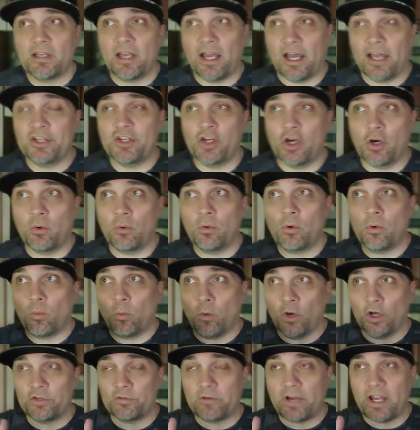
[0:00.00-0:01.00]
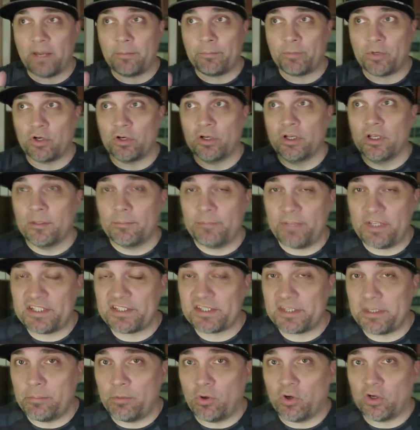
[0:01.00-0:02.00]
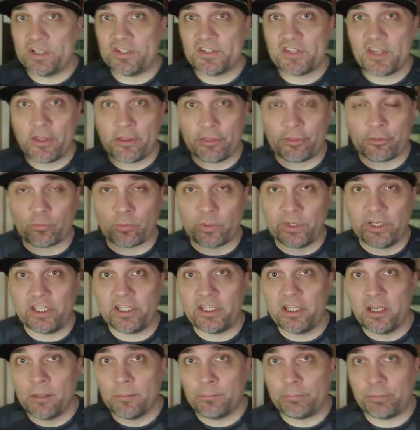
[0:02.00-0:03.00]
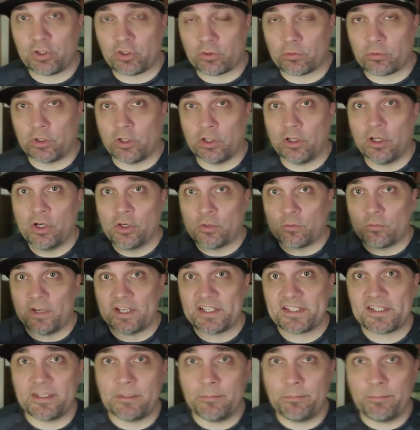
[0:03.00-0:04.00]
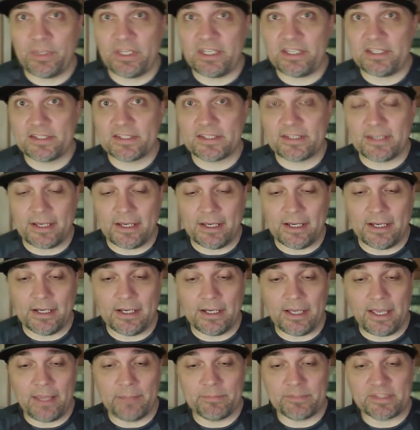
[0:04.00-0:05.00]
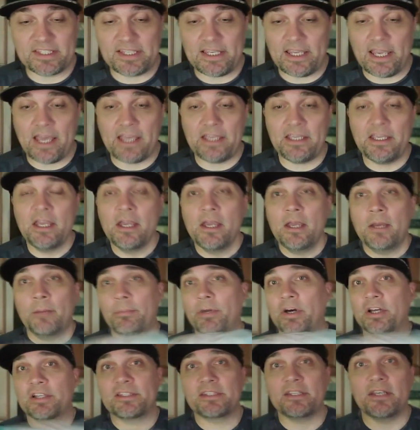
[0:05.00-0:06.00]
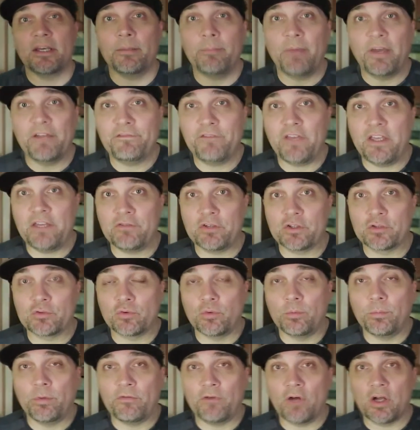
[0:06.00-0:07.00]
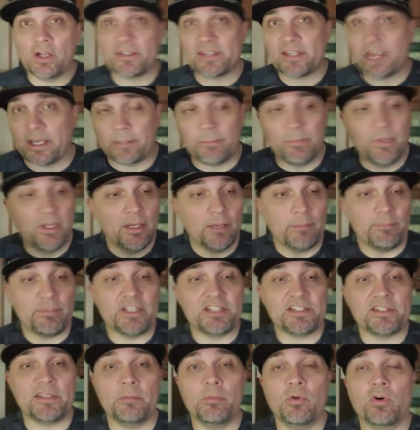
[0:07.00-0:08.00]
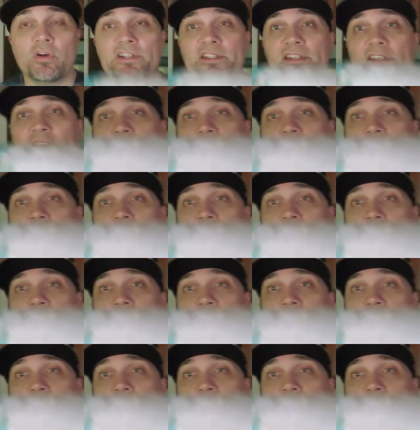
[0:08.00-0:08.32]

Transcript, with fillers: I know, one wrapper, Beastie Boys, three, plural, rest in peace, uh, M C A, but uh, my favorite group of all time, Beastie Boys.